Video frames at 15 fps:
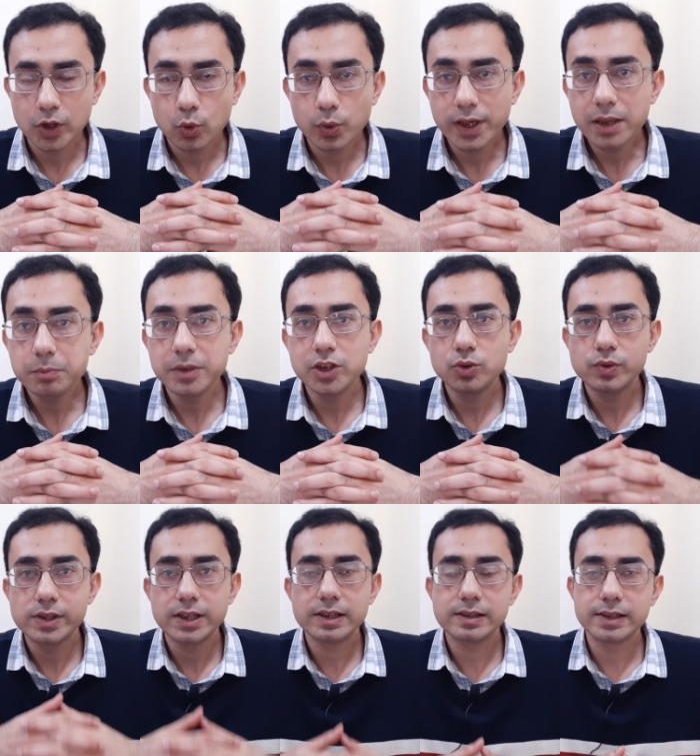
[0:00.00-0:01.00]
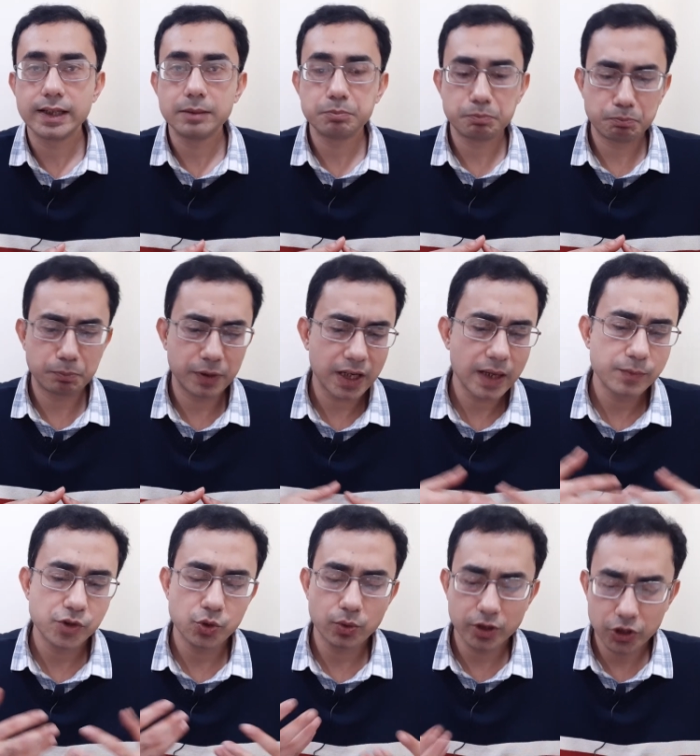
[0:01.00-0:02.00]
What I mean to say is that
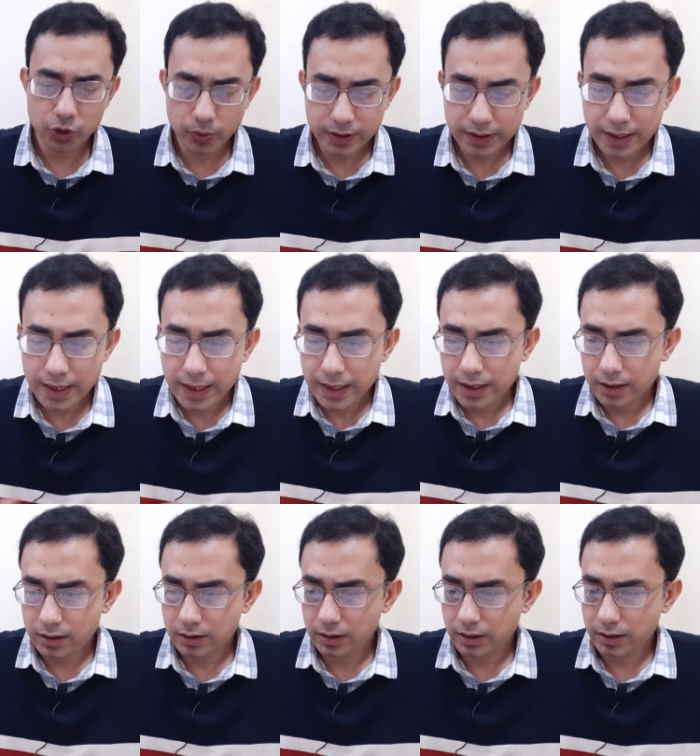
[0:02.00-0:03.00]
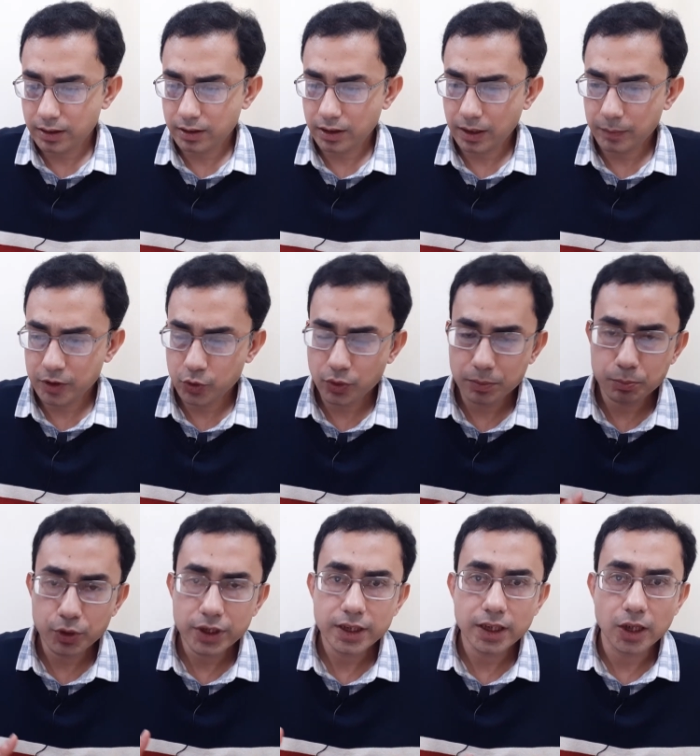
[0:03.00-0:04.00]
perhaps you are doing, you are
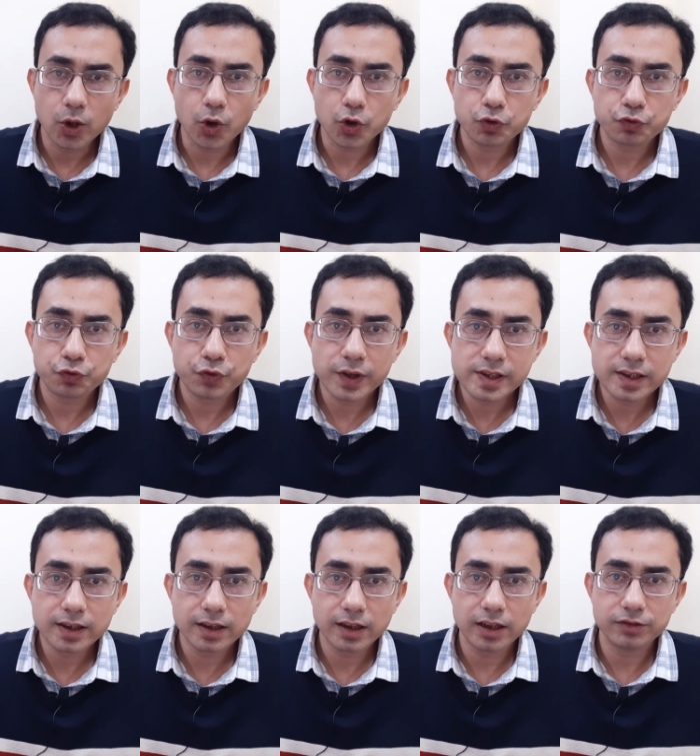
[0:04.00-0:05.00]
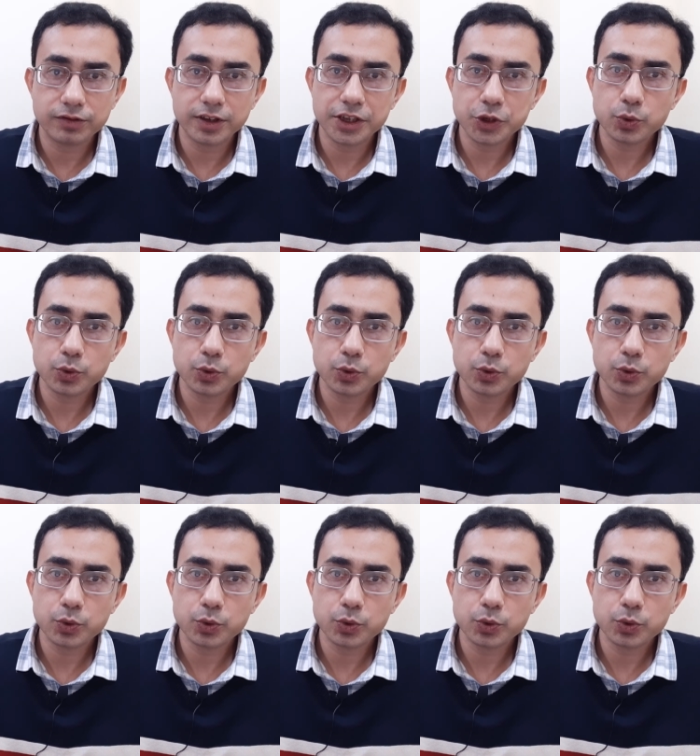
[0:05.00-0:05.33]
putting in a lot of physical effort.